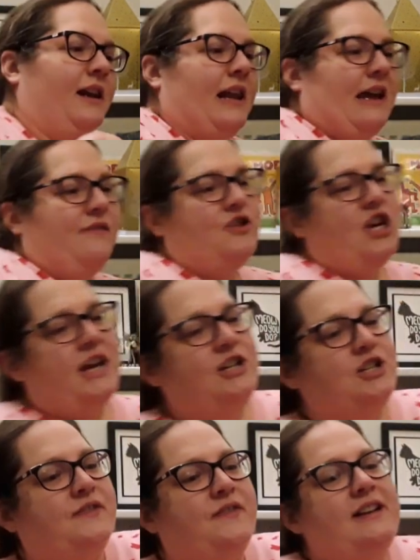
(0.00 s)
Life
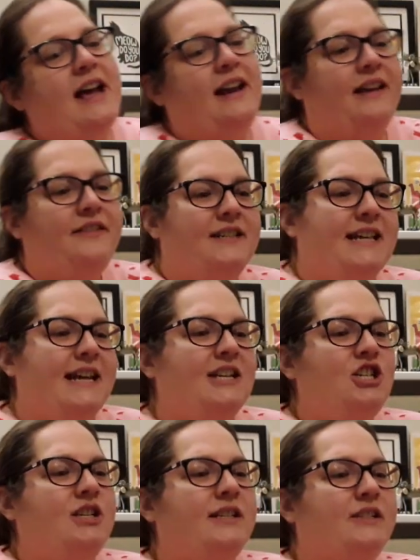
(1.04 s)
changes for Nella the day
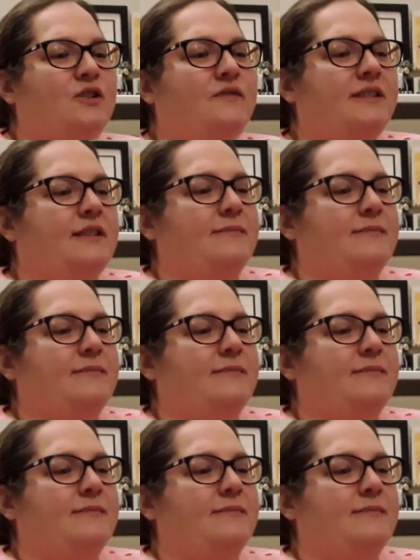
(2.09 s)
she discovers